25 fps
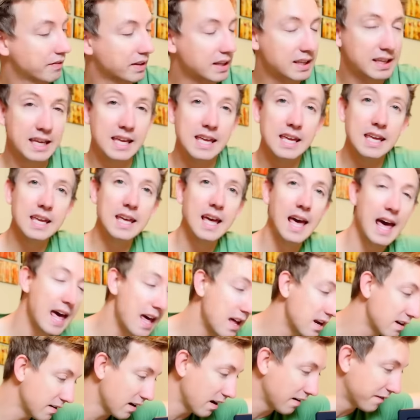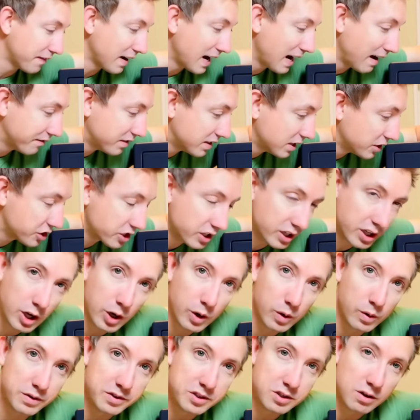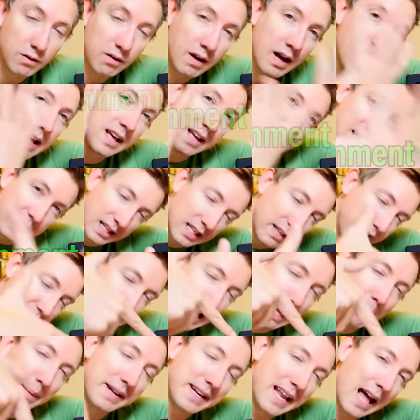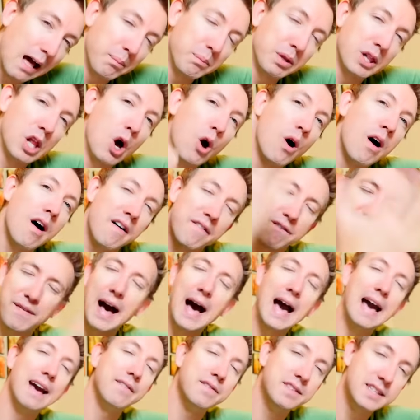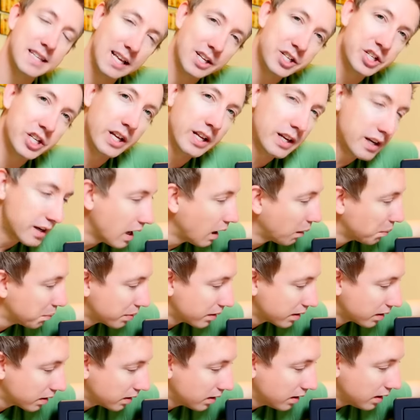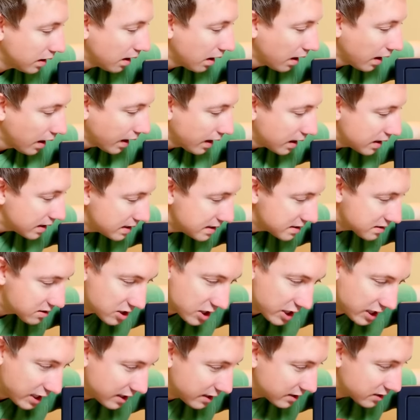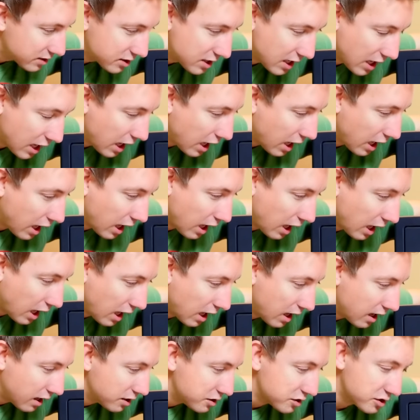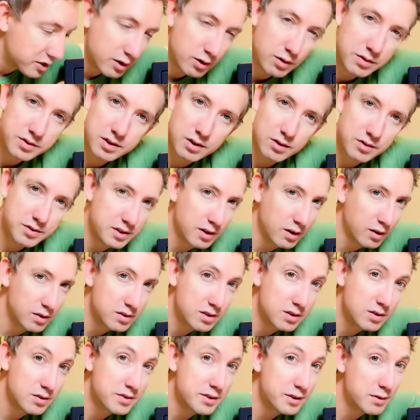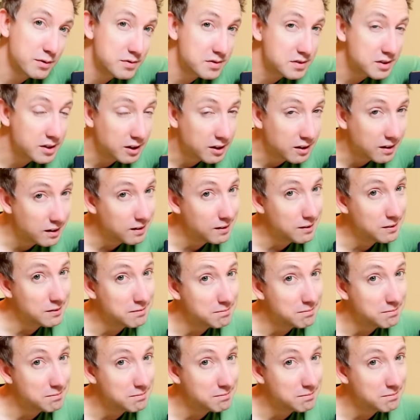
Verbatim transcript: the key and a five digit code. So leave a comment down below, five digit number. Is it uh, zero zero zero zero zero zero?